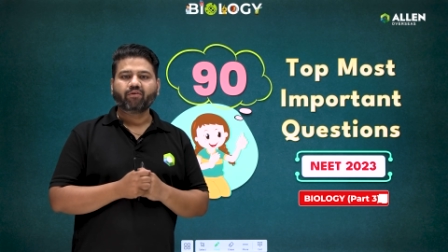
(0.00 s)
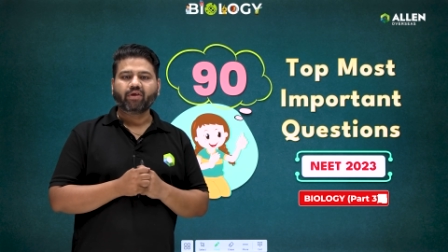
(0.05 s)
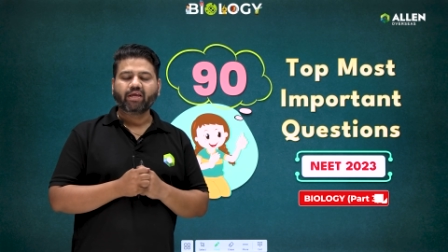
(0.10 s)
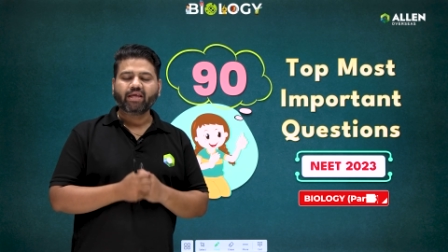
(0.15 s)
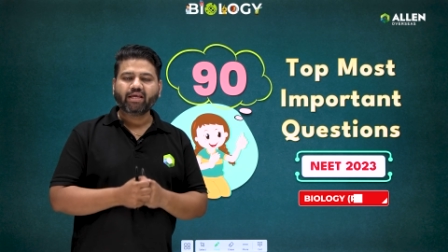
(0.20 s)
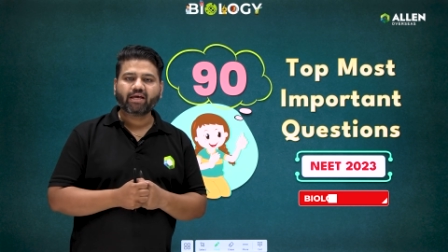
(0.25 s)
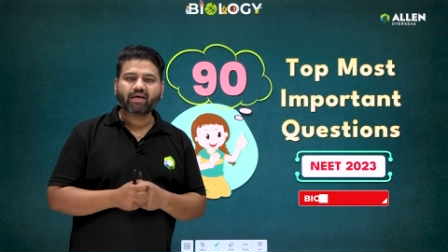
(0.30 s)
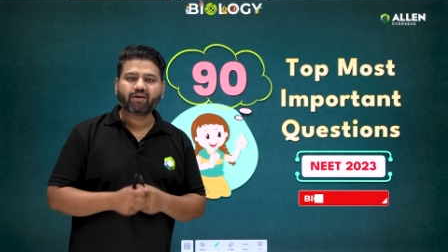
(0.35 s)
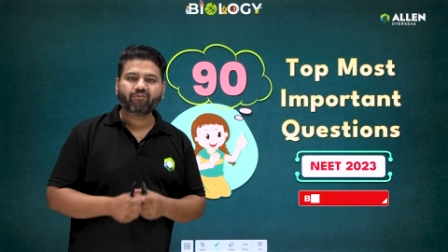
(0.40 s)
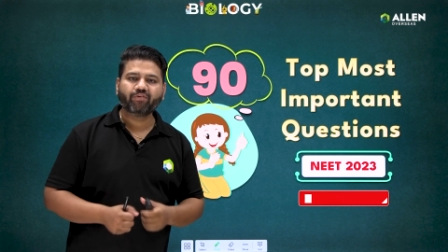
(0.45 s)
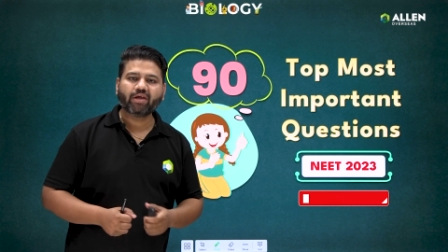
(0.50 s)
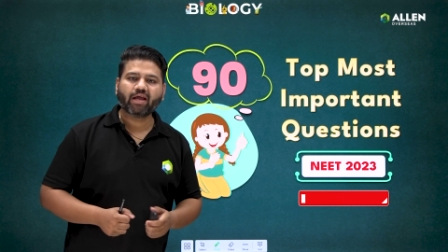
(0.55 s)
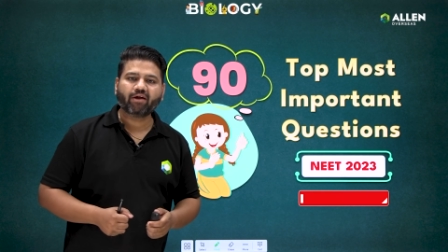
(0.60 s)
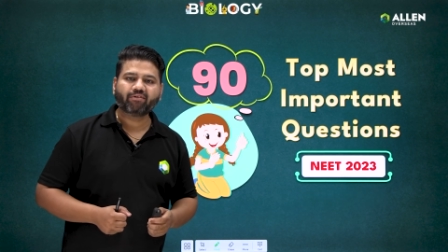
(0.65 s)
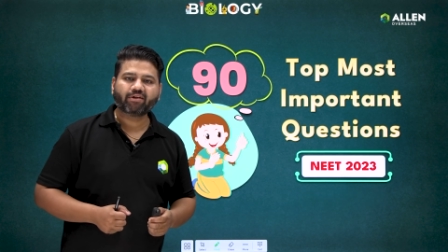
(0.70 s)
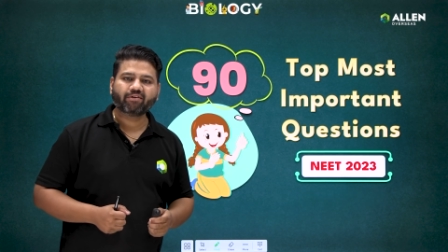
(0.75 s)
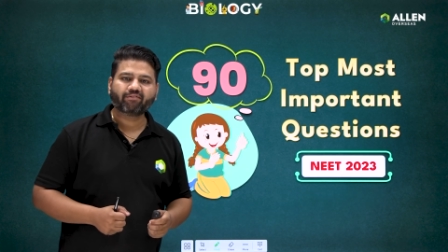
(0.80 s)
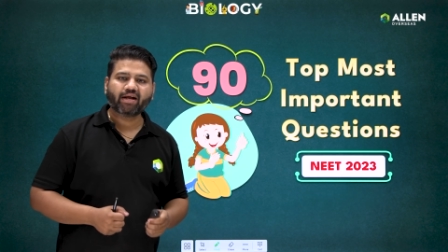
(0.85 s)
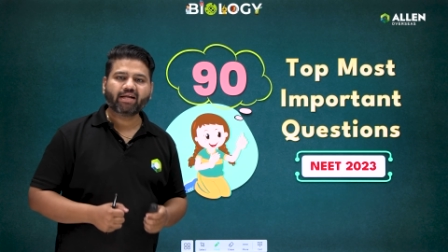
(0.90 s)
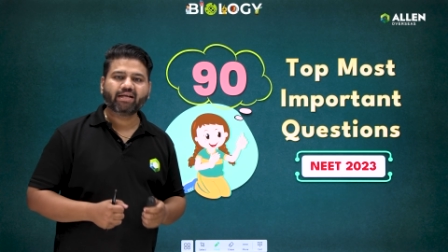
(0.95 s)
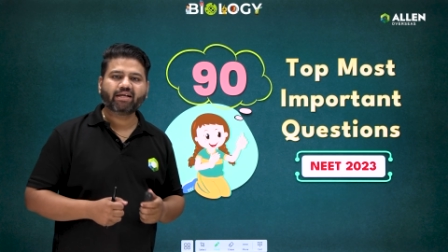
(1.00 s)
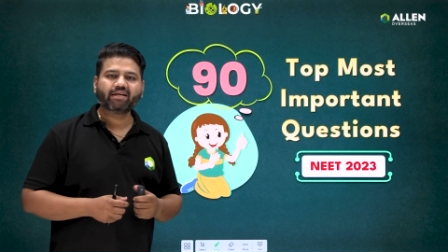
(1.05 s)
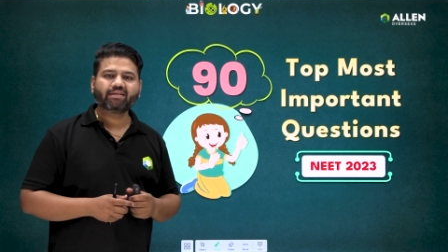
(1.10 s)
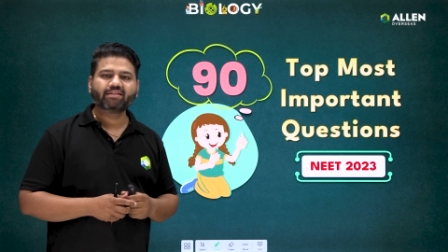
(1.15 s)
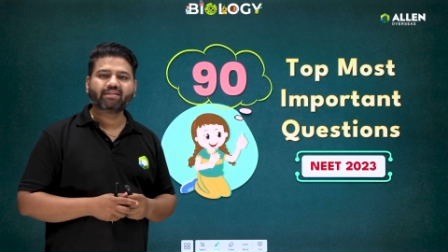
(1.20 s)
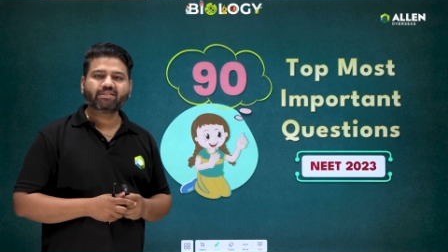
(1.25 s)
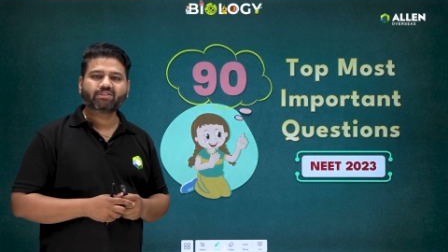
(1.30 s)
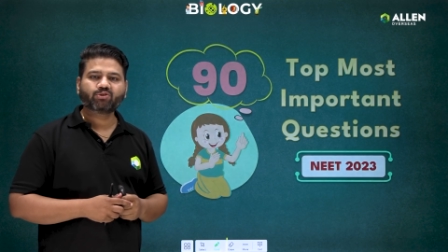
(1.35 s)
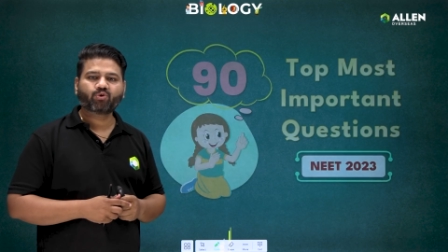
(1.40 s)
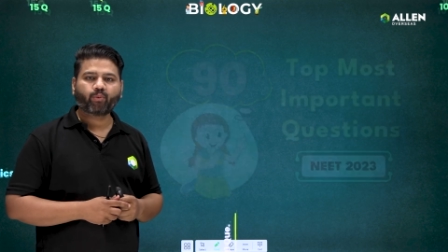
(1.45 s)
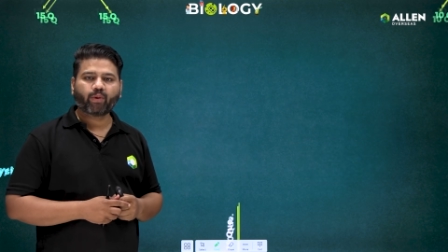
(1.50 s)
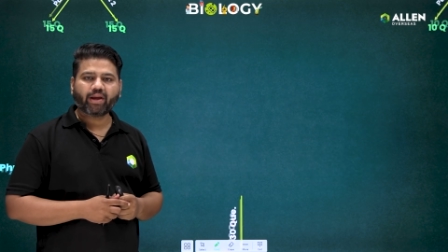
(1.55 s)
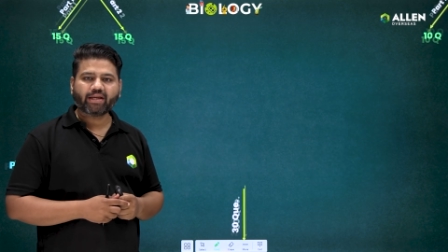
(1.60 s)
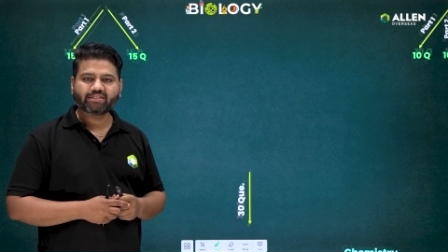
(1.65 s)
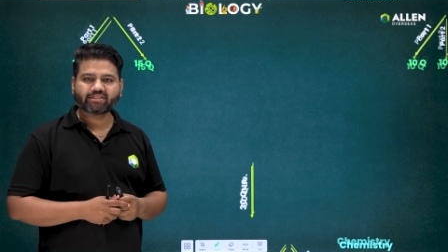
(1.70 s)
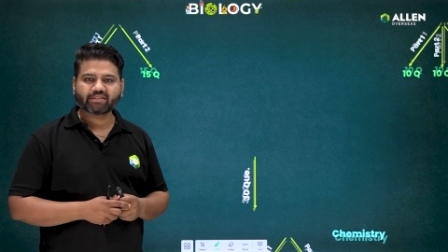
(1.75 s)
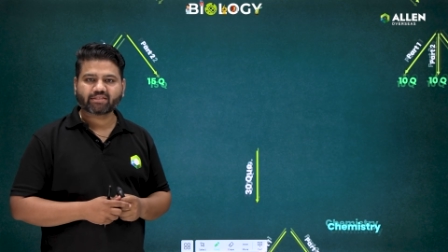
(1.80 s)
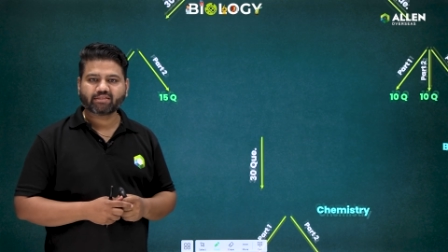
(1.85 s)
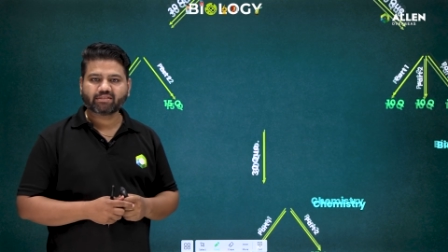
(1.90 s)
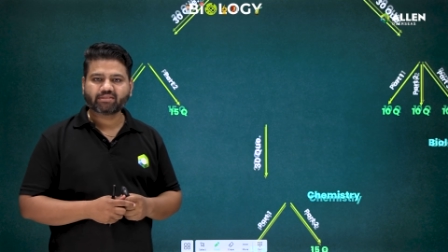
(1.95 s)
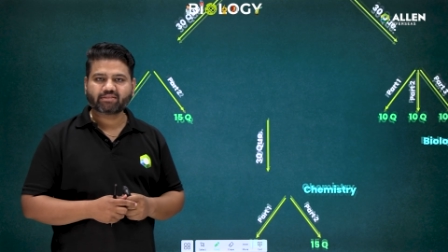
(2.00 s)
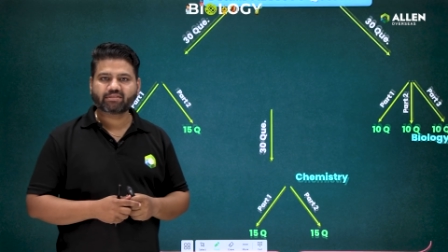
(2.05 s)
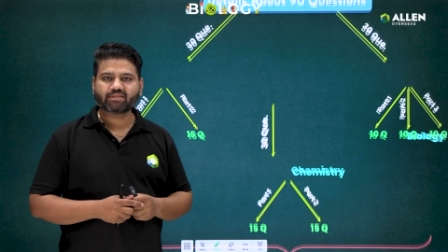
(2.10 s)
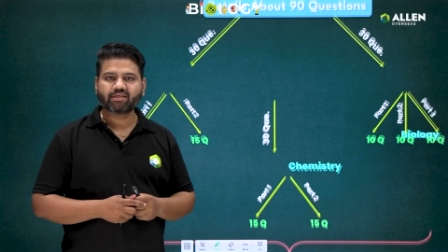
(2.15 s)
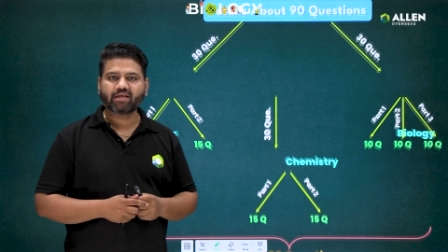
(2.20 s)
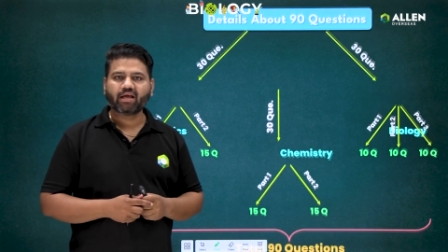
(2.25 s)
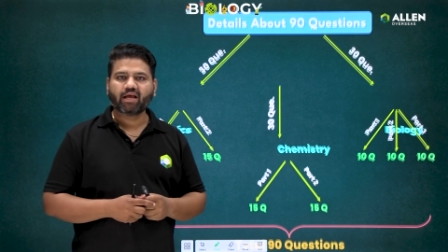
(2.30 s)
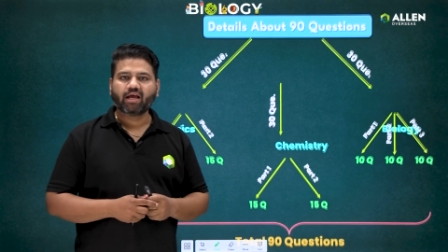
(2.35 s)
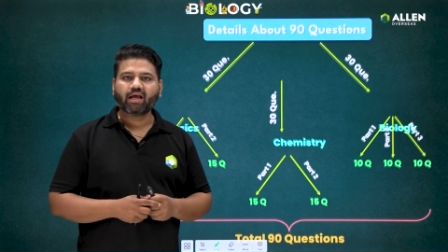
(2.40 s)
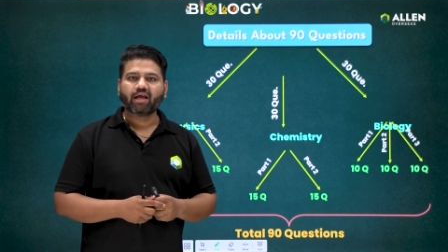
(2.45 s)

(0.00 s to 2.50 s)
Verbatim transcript: Here we have divided these questions